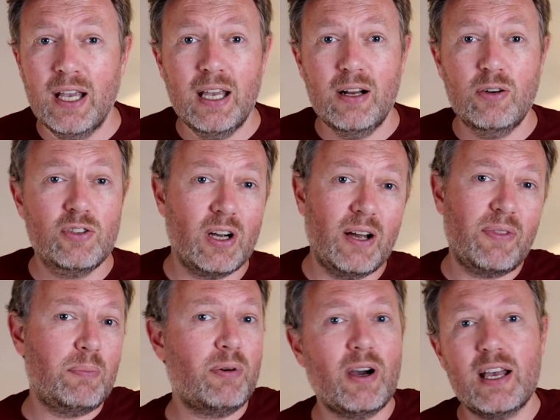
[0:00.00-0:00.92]
it'll drive
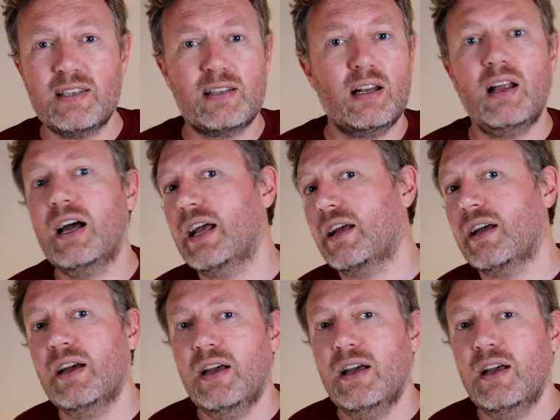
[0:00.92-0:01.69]
the price to like